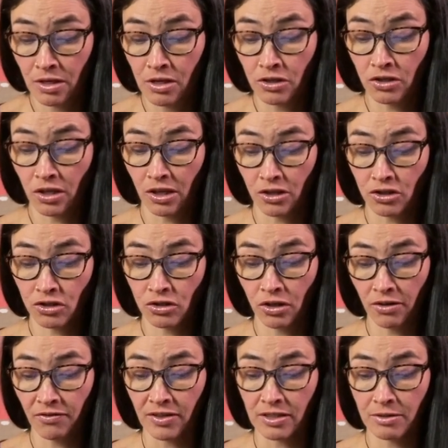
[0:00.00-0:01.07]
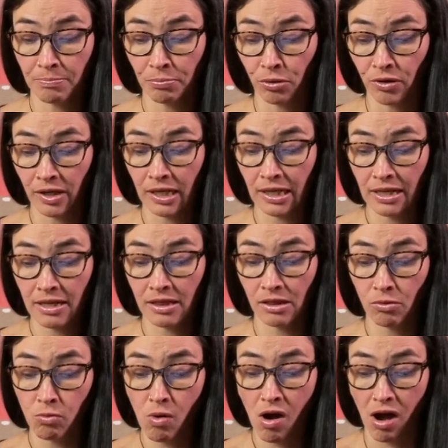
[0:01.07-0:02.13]
So the servants put in
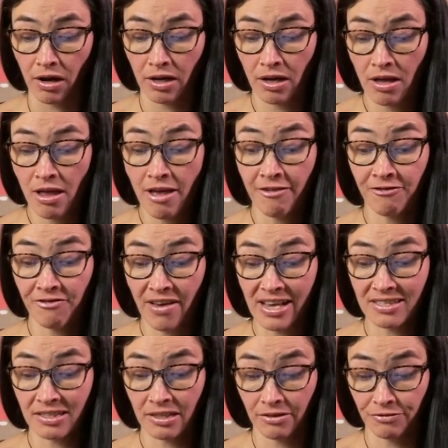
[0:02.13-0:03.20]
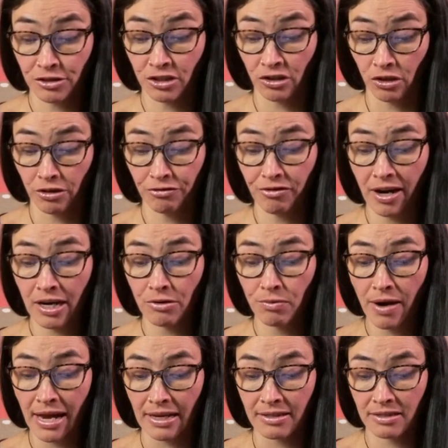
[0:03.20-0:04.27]
the wok festive stir-fried
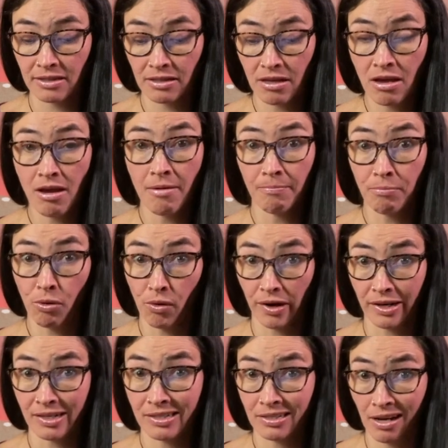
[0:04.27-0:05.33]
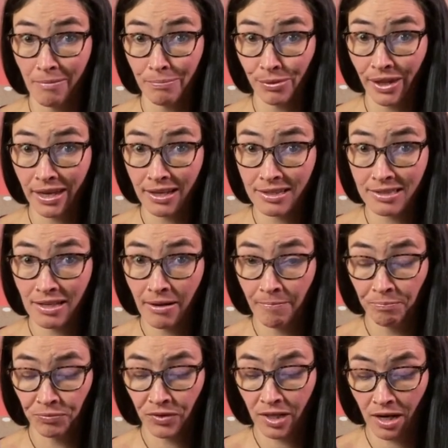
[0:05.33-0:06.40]
rice, pork dumplings,
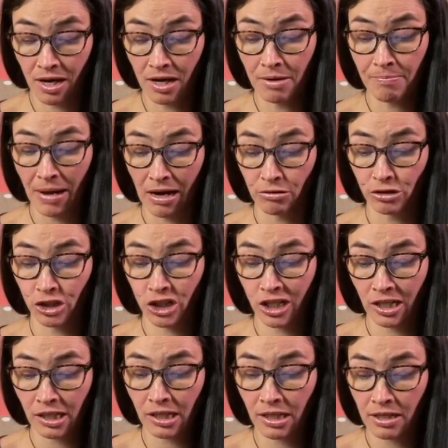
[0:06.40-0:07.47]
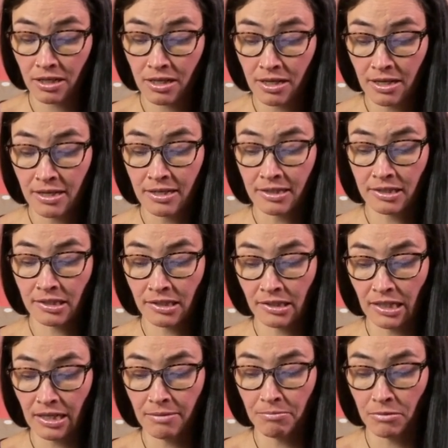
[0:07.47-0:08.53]
kung pao chicken,
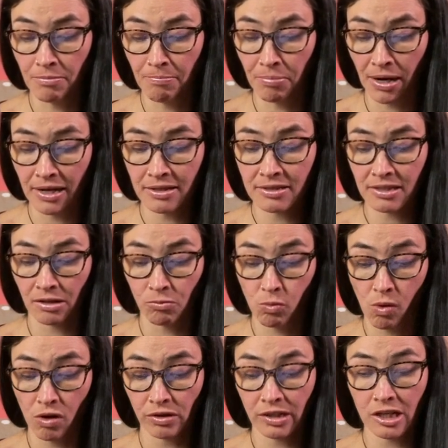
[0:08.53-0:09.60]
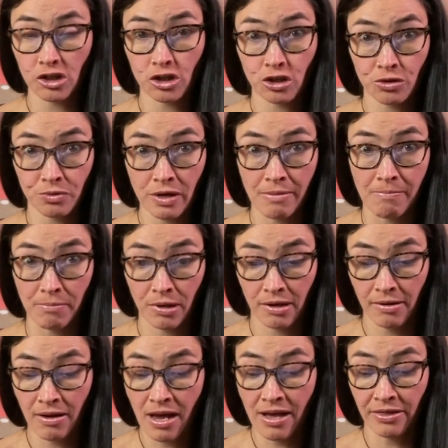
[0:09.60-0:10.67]
steamed buns and walnut shrimp.
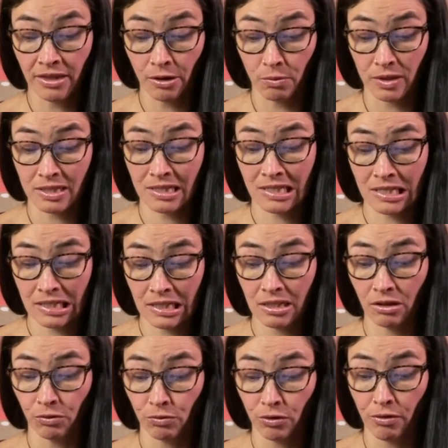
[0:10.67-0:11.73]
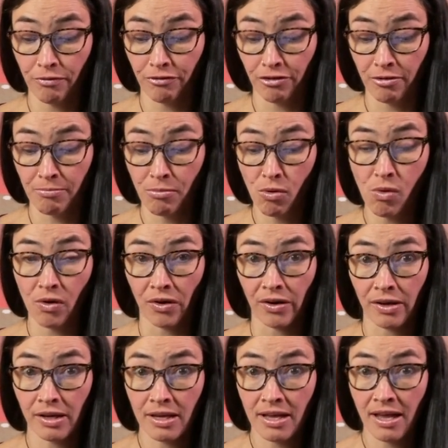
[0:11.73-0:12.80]
There was still room for more.
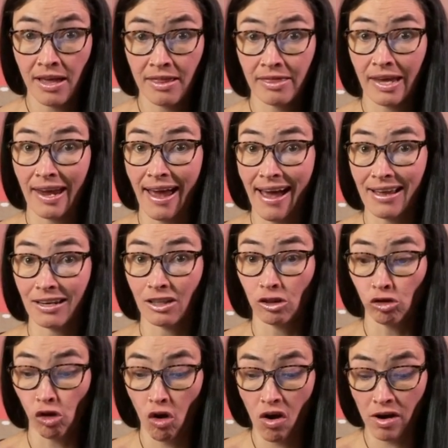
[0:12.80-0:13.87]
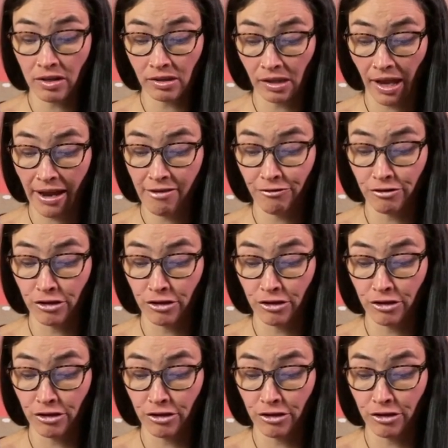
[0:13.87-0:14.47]
They added long life